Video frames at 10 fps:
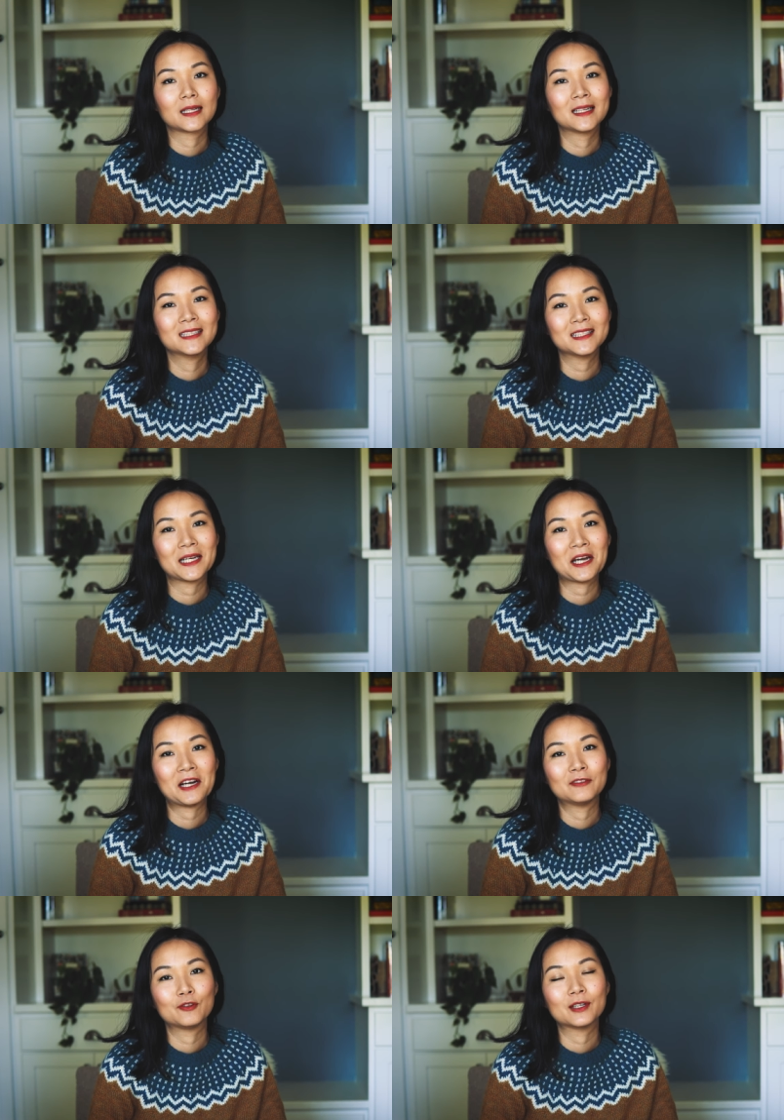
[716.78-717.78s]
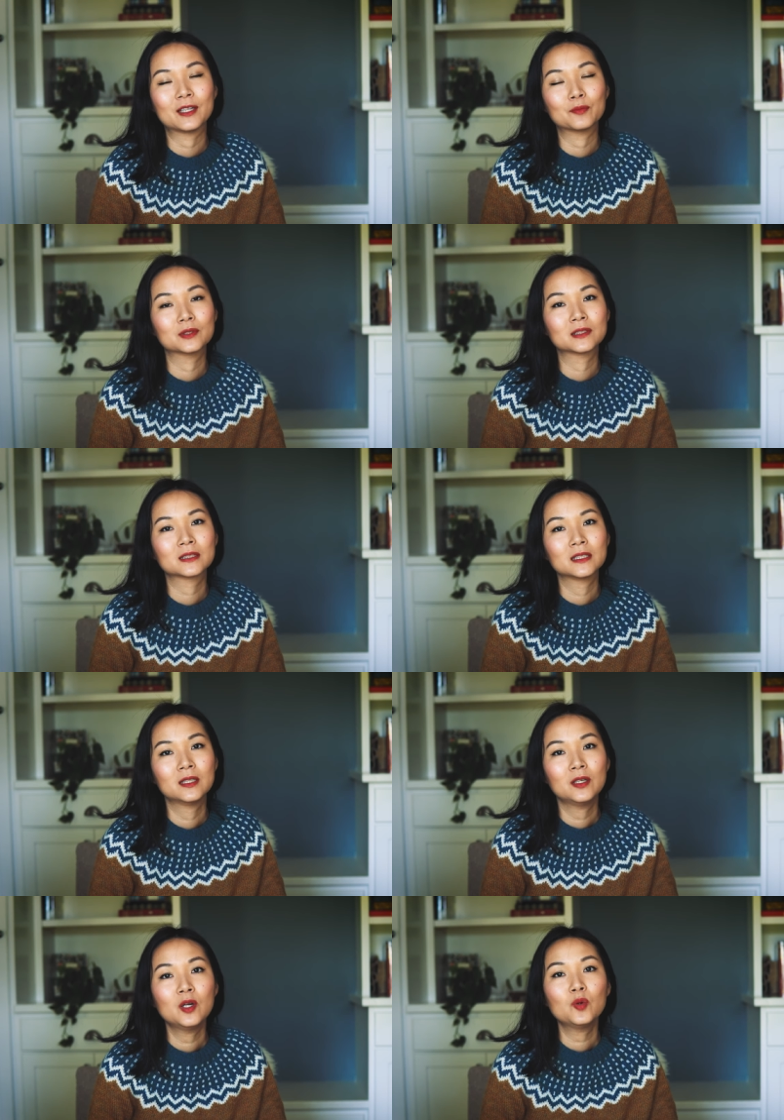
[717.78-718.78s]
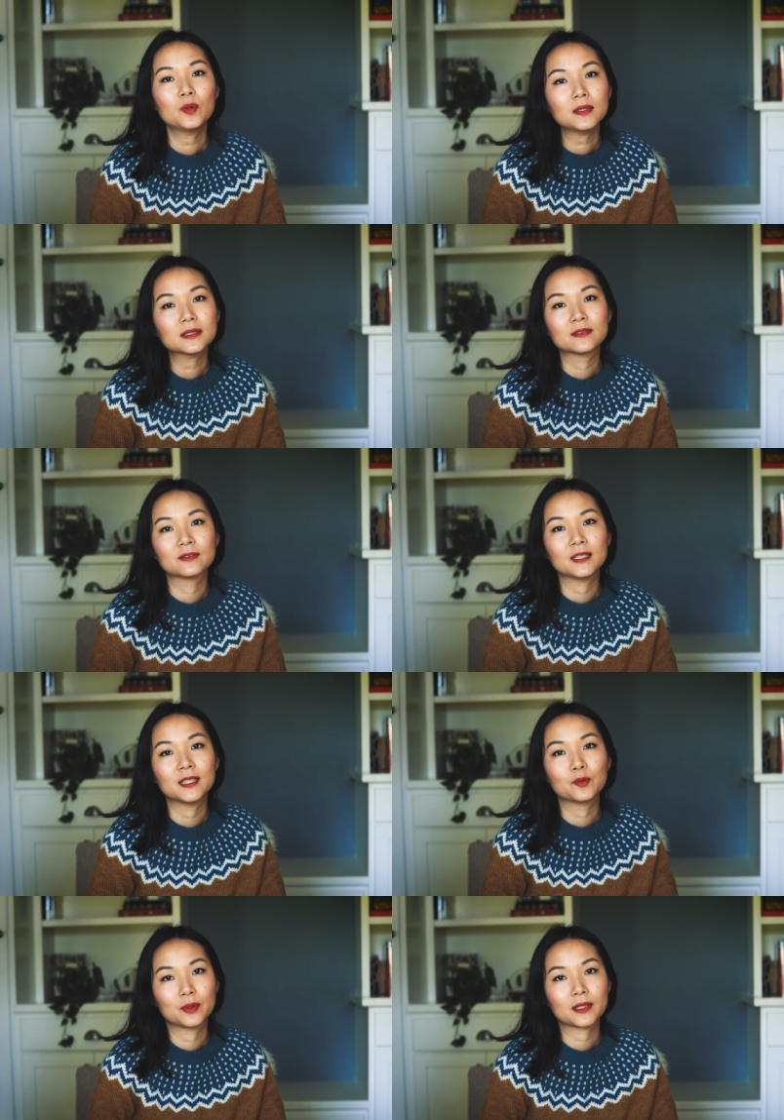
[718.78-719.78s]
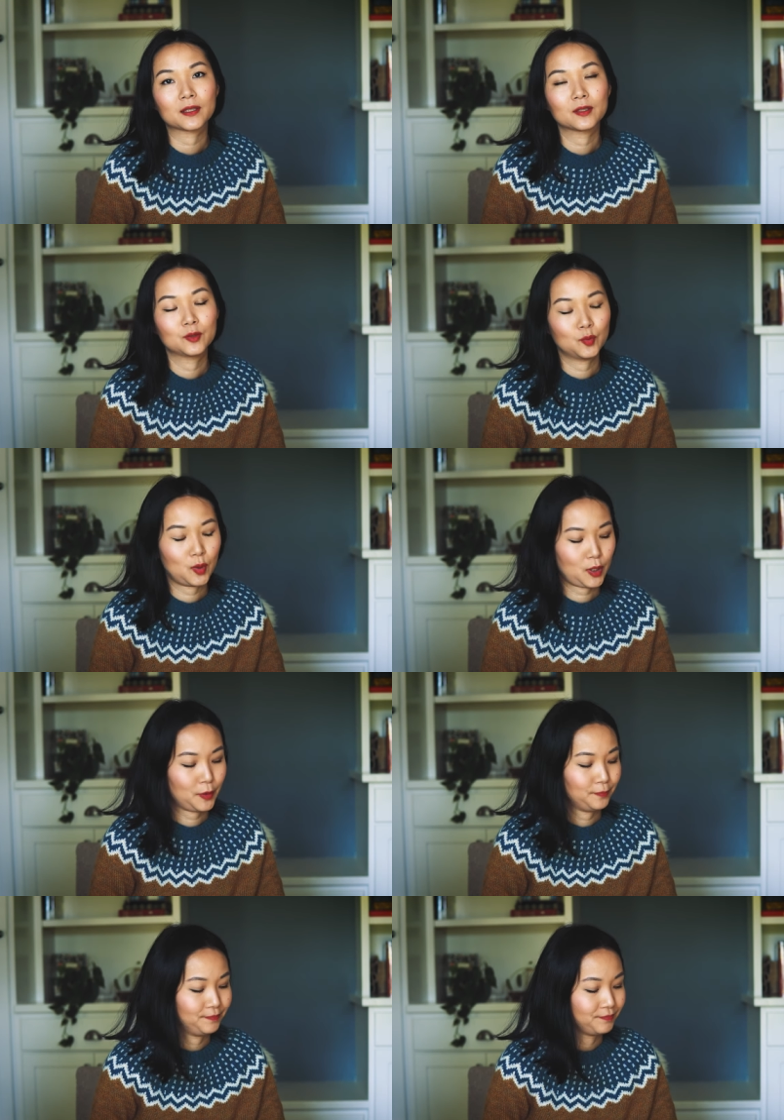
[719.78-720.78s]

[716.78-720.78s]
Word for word: nice to have one that was relatively quick to work.